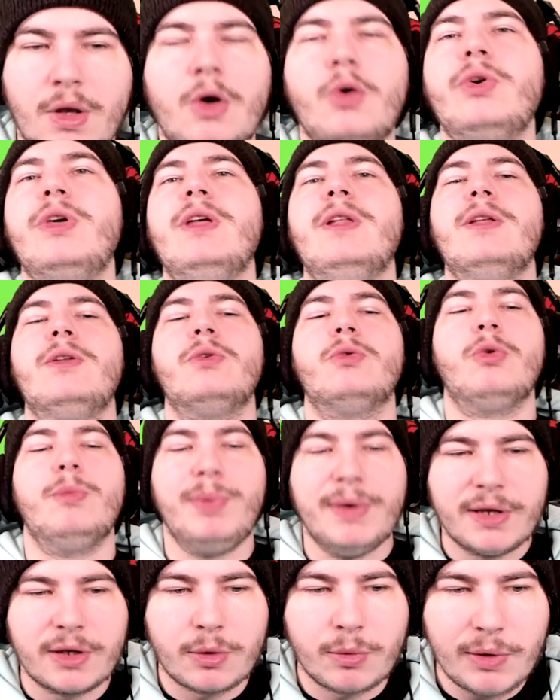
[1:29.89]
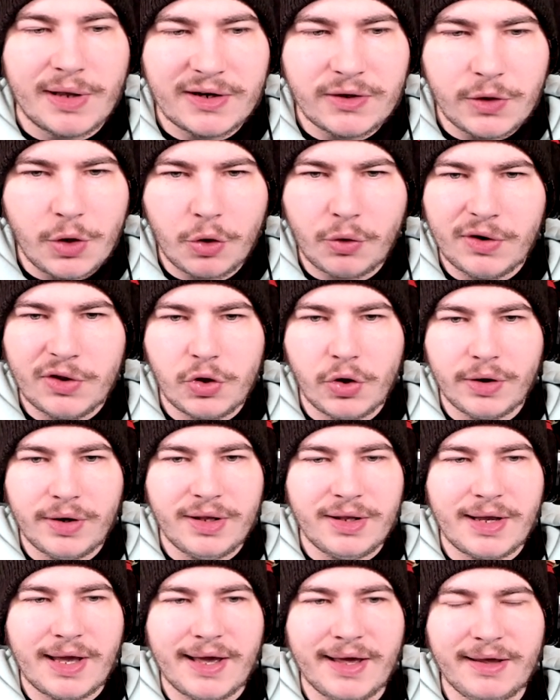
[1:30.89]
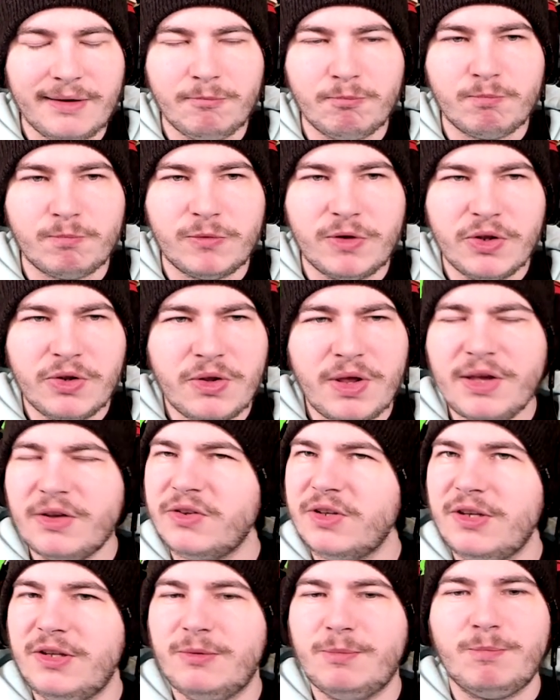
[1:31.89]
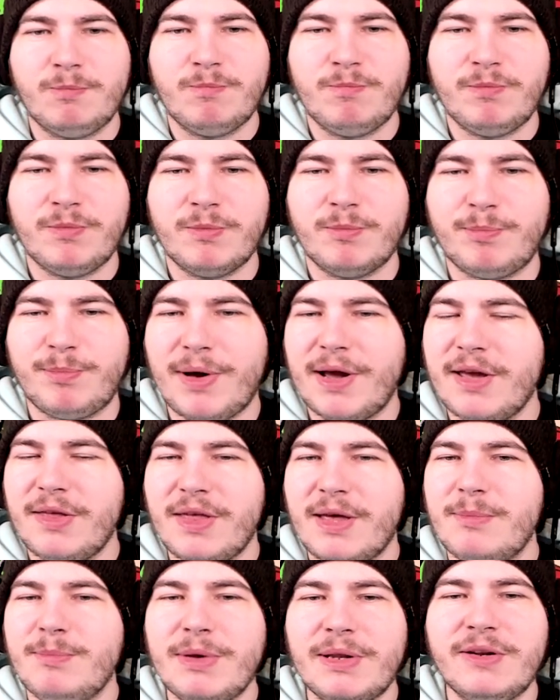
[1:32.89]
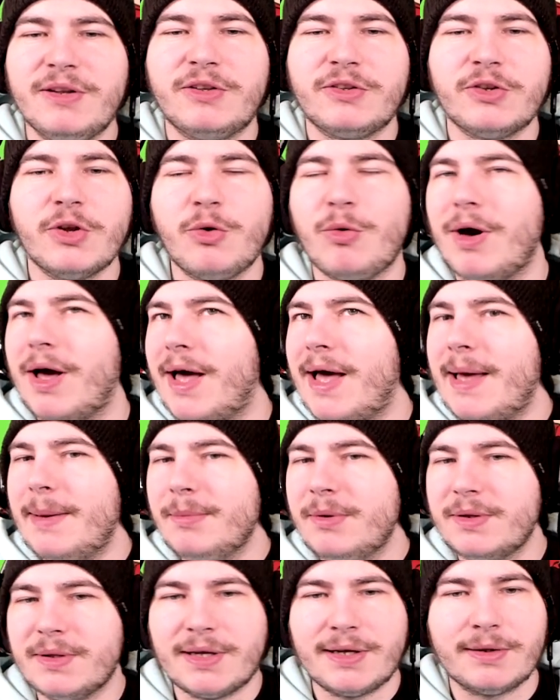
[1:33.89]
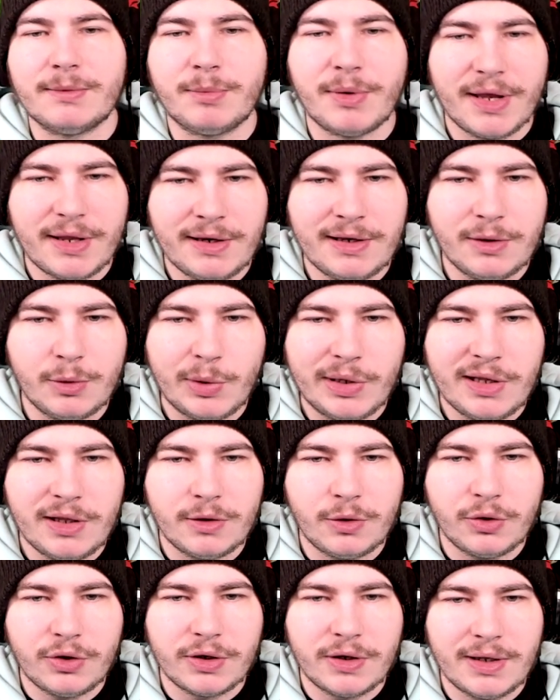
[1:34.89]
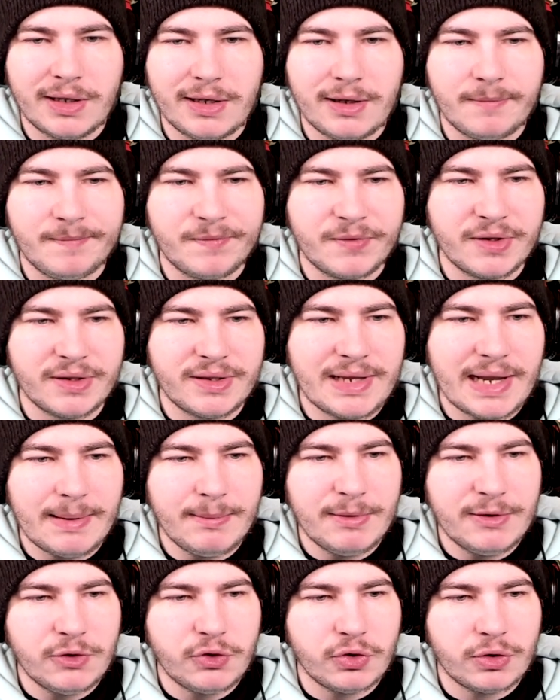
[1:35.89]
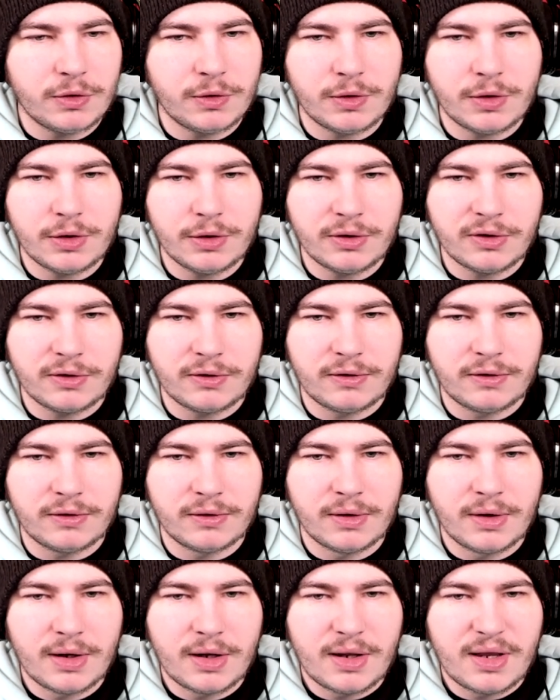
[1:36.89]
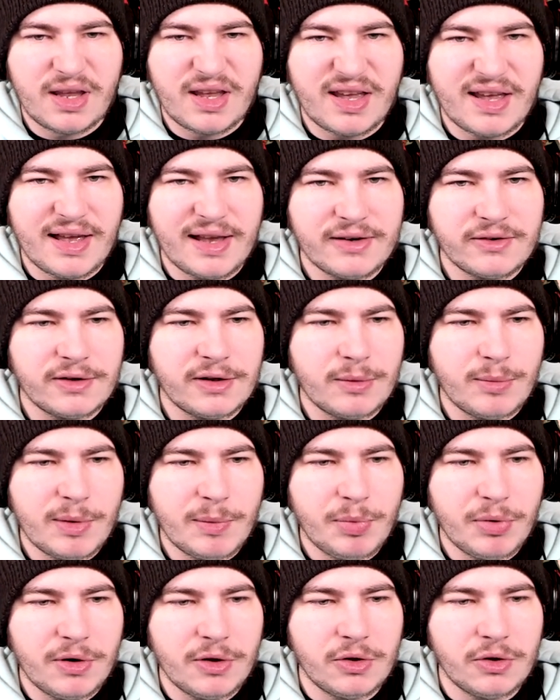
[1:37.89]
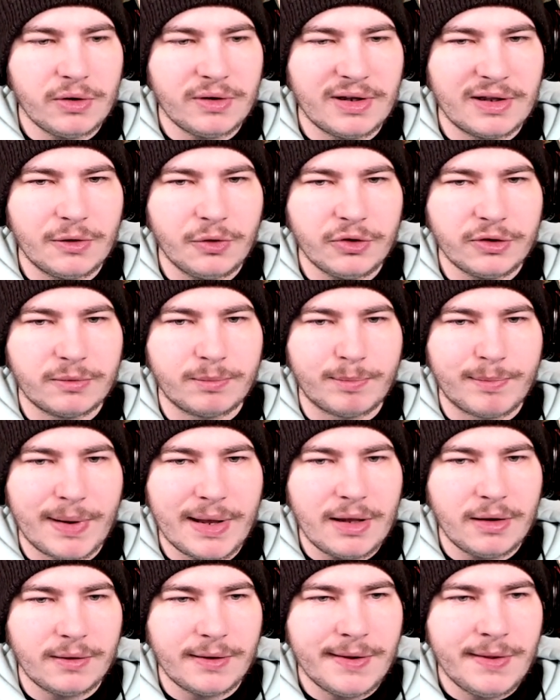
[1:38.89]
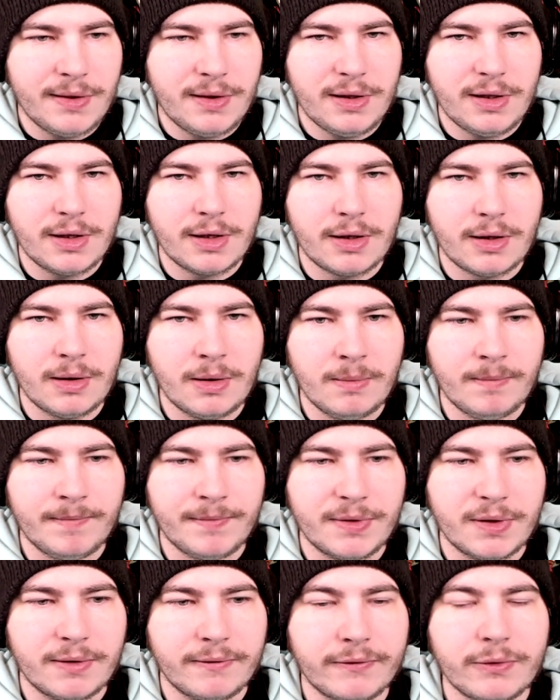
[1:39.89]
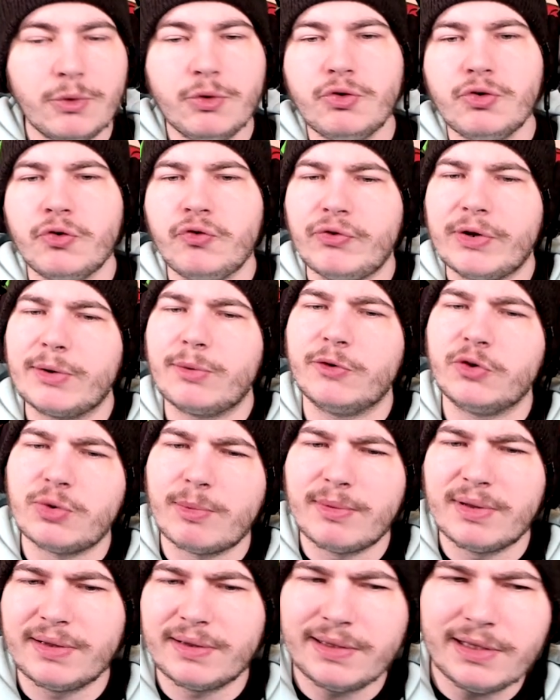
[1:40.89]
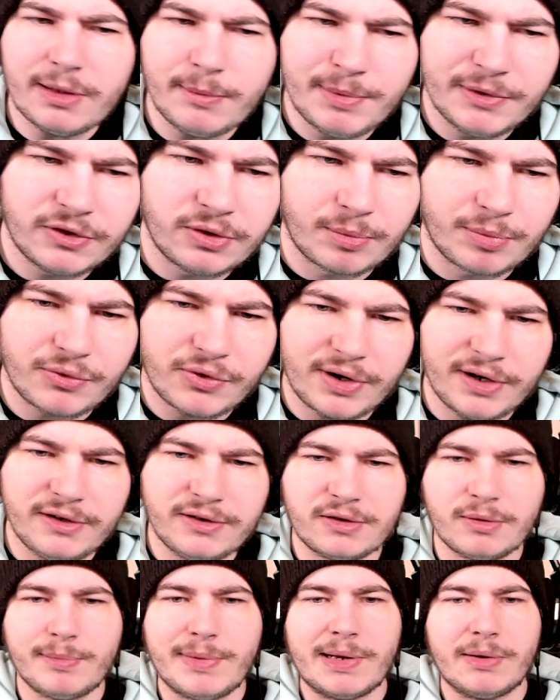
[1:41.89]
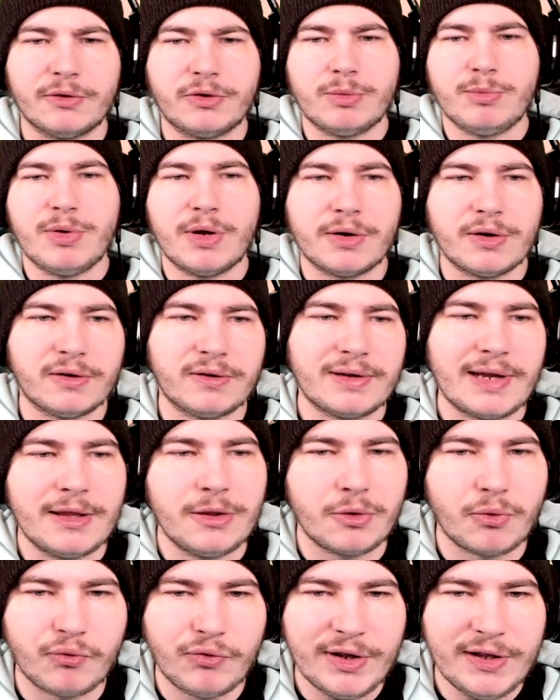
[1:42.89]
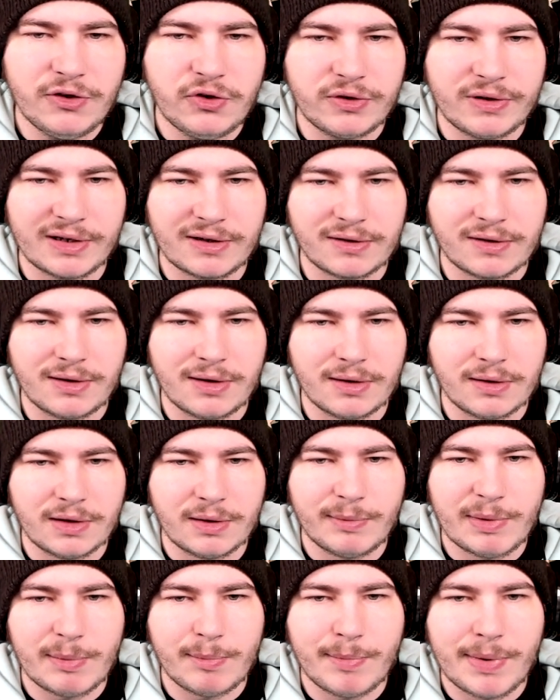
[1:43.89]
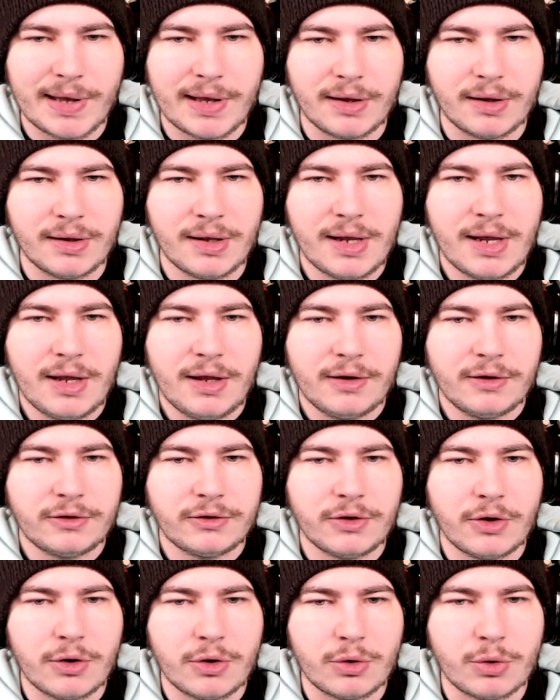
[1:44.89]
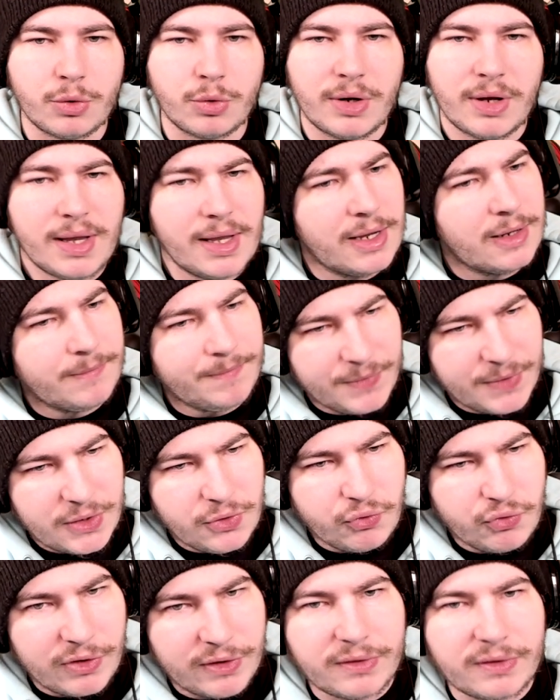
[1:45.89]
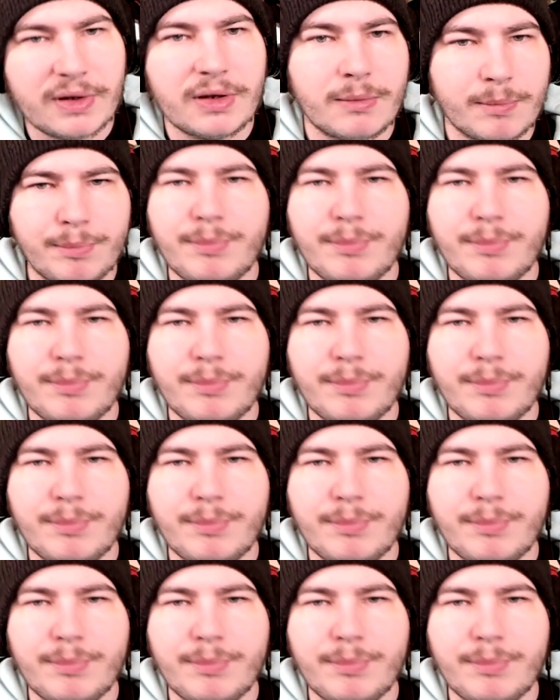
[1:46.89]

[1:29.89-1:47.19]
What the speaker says: Okay then, we're back. We actually already got it. I didn't actually buy that many, so I'm glad. But anyway, looking at it, the damage looks actually to be pretty good. It looks better than the Fusion Drag, which I'm a little bit surprised about, to be honest. And the range is actually a little bit better, so interesting.